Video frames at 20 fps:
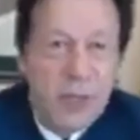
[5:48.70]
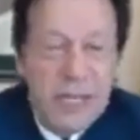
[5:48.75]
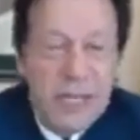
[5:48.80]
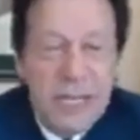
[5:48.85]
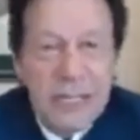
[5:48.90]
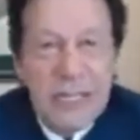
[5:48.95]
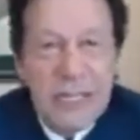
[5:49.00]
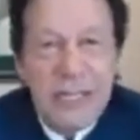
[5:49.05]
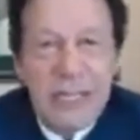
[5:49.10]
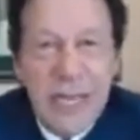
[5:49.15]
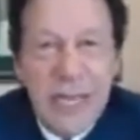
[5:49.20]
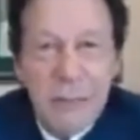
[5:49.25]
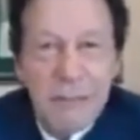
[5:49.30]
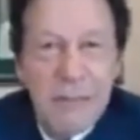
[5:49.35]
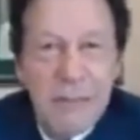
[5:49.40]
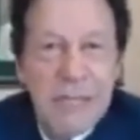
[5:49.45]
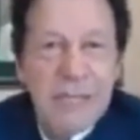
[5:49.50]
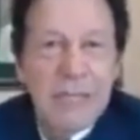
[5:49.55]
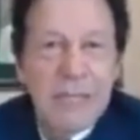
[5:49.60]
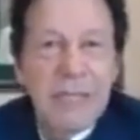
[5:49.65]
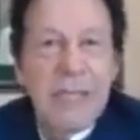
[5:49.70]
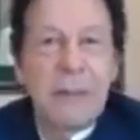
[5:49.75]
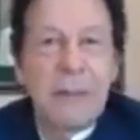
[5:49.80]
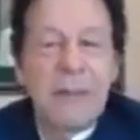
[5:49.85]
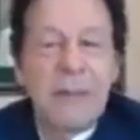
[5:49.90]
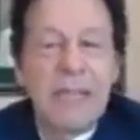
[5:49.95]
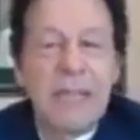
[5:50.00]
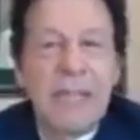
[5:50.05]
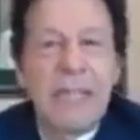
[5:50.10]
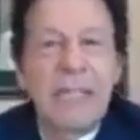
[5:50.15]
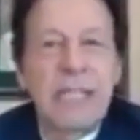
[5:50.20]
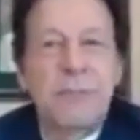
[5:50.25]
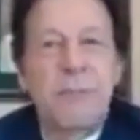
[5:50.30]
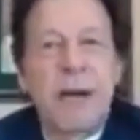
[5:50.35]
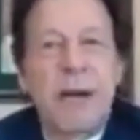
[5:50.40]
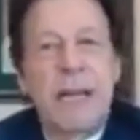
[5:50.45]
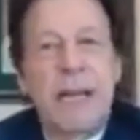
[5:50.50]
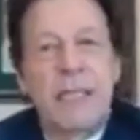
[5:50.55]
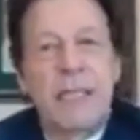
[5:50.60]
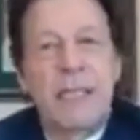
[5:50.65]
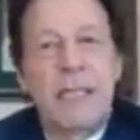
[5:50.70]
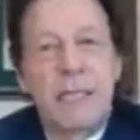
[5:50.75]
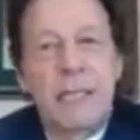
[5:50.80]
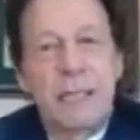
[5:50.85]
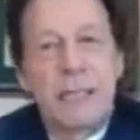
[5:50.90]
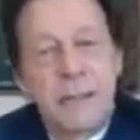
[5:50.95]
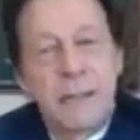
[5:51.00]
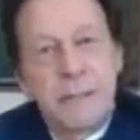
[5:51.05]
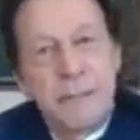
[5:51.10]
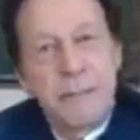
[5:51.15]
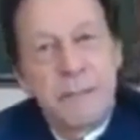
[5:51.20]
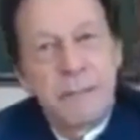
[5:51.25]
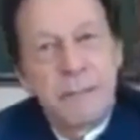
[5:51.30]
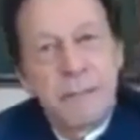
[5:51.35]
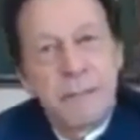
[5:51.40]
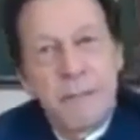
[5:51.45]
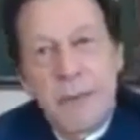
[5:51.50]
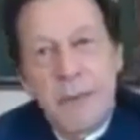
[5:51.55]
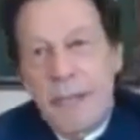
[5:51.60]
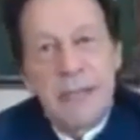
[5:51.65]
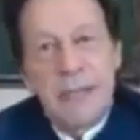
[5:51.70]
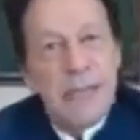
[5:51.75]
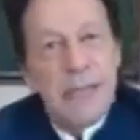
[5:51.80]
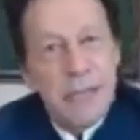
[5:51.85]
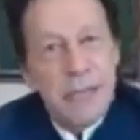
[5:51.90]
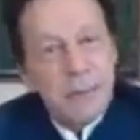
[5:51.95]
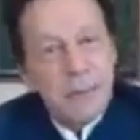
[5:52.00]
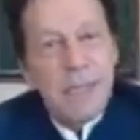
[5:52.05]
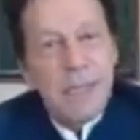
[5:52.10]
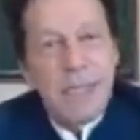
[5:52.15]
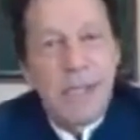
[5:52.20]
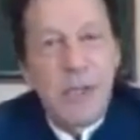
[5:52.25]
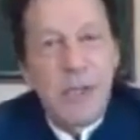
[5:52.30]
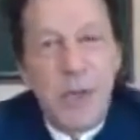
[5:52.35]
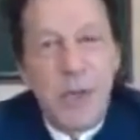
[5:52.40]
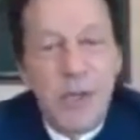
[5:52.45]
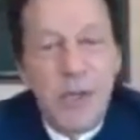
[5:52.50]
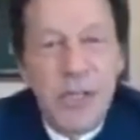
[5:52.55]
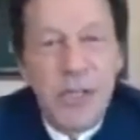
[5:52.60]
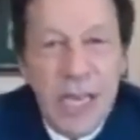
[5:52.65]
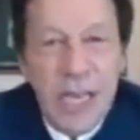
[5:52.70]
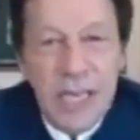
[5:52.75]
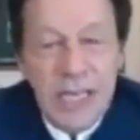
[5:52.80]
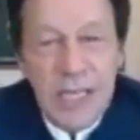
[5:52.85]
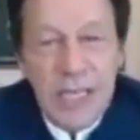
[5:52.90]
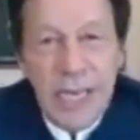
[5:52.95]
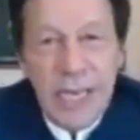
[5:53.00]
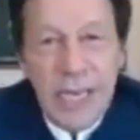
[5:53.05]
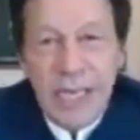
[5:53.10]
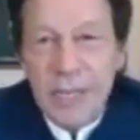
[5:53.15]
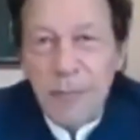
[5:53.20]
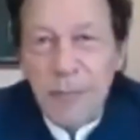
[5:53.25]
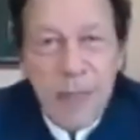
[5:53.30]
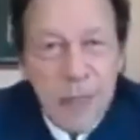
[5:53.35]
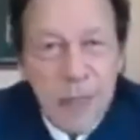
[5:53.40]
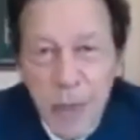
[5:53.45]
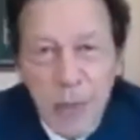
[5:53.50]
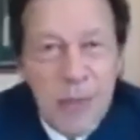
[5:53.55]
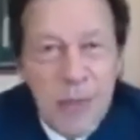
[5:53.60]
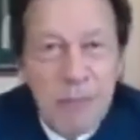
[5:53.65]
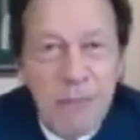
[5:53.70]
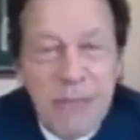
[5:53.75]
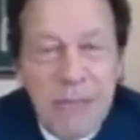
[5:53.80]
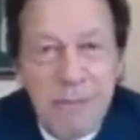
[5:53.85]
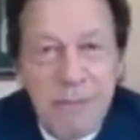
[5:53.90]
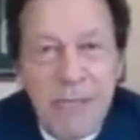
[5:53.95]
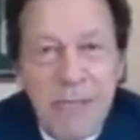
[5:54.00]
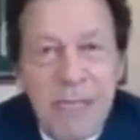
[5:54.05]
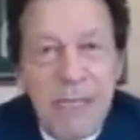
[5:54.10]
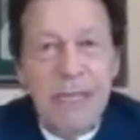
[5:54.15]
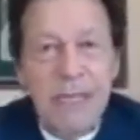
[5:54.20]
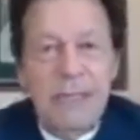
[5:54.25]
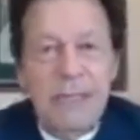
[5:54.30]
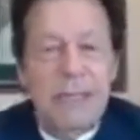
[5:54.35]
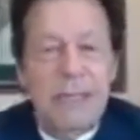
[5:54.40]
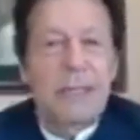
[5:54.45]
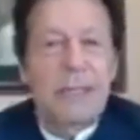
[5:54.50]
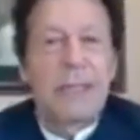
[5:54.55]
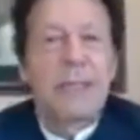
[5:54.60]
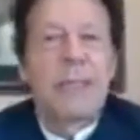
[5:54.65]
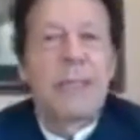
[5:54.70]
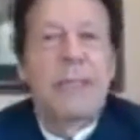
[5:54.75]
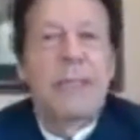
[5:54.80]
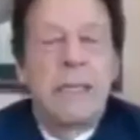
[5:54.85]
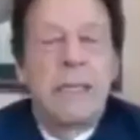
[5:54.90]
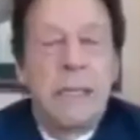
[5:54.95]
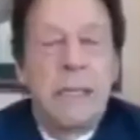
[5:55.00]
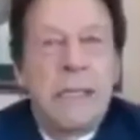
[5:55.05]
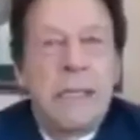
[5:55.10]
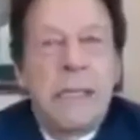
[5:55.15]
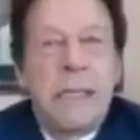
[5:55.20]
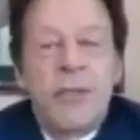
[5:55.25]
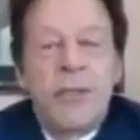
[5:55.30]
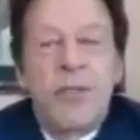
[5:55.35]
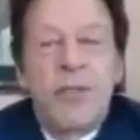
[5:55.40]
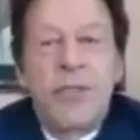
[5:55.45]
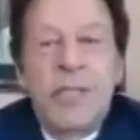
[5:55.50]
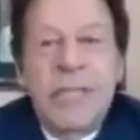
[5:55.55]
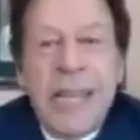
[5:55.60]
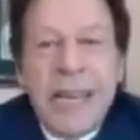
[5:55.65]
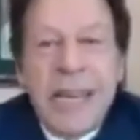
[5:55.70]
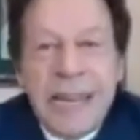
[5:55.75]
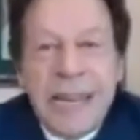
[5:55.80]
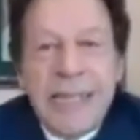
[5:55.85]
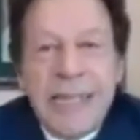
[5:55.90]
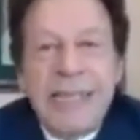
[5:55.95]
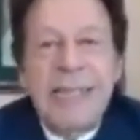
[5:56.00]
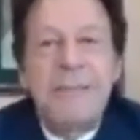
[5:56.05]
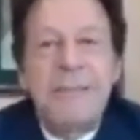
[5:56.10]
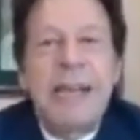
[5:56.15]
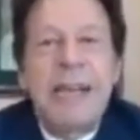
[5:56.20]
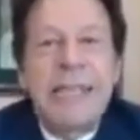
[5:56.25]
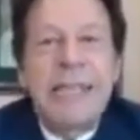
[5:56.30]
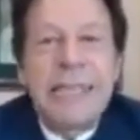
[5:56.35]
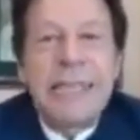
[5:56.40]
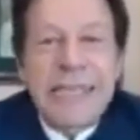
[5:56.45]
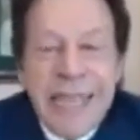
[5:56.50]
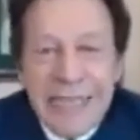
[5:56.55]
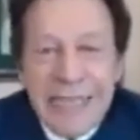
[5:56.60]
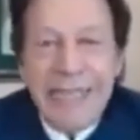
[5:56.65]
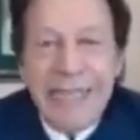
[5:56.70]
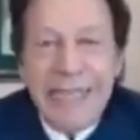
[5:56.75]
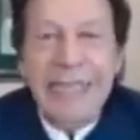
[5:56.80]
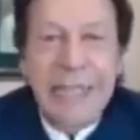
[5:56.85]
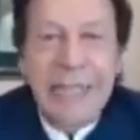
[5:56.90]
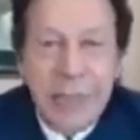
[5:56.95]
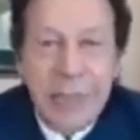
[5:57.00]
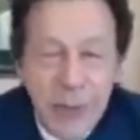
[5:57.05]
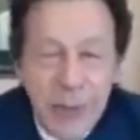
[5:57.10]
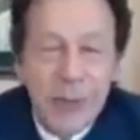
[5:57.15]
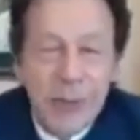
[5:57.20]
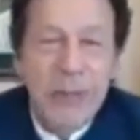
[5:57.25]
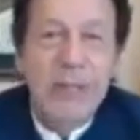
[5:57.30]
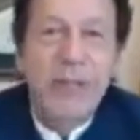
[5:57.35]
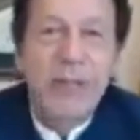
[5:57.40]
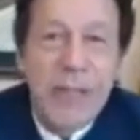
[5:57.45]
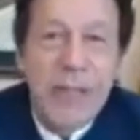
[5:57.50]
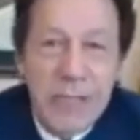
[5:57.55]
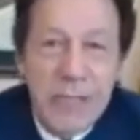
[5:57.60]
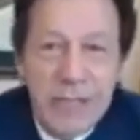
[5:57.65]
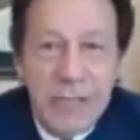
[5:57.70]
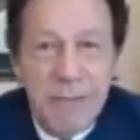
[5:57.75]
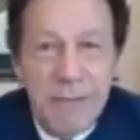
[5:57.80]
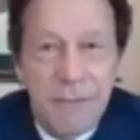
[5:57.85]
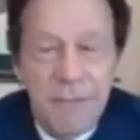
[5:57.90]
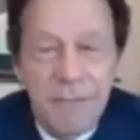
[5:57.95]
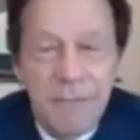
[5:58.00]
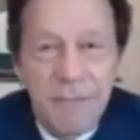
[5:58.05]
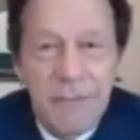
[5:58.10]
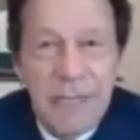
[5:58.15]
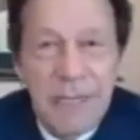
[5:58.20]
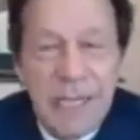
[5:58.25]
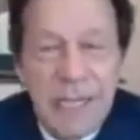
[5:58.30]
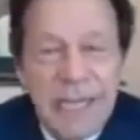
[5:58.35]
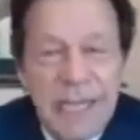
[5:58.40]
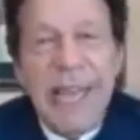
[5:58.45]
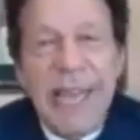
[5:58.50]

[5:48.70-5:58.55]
Before that, the Japanese kamikaze pilots, they did suicide attacks, but no one blamed their religion. So terrorism has nothing to do with religion.